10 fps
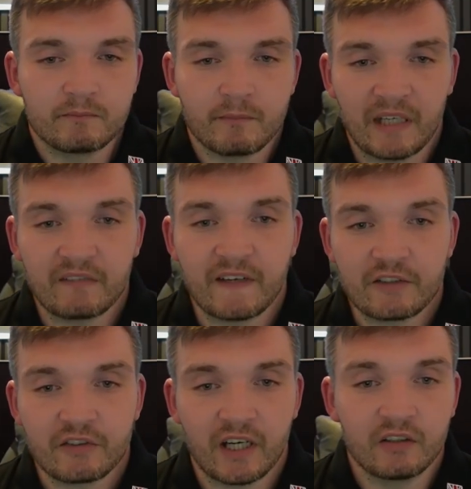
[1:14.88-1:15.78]

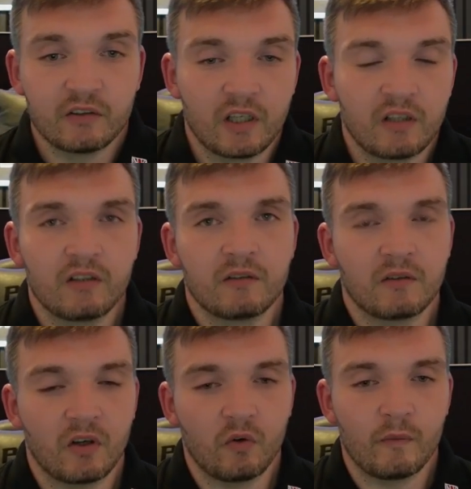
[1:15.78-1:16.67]
manufacture
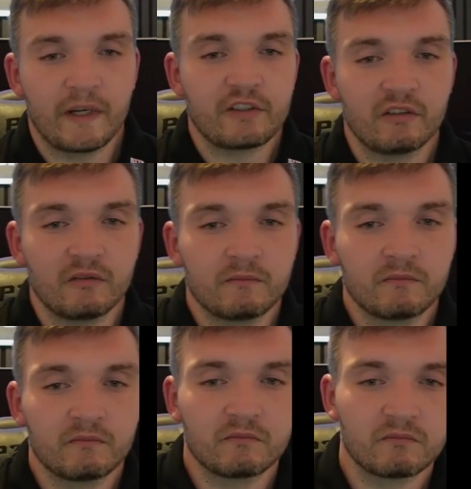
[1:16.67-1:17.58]
automation
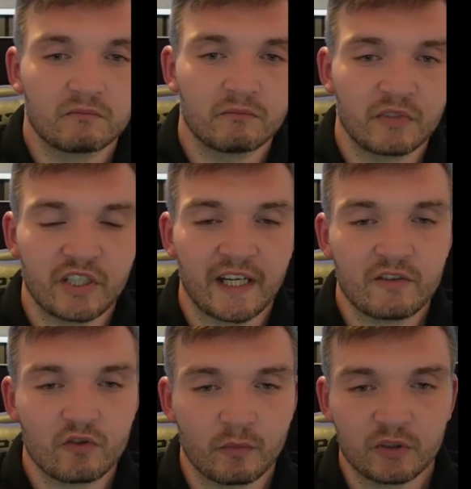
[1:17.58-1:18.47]

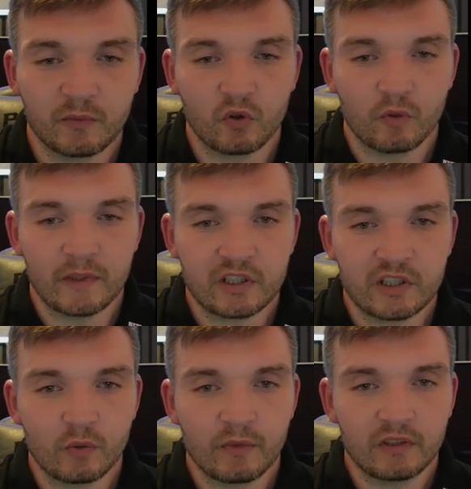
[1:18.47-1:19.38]
machines or bespoke automation
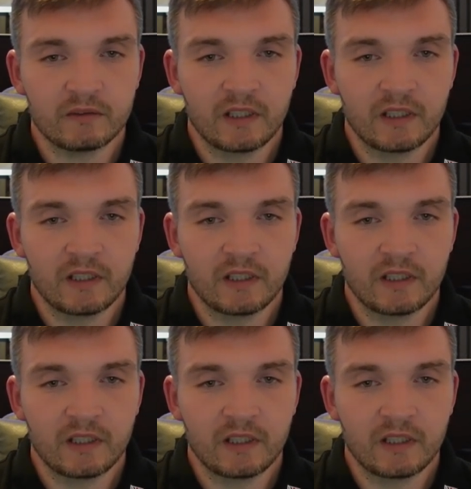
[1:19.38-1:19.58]
equipment.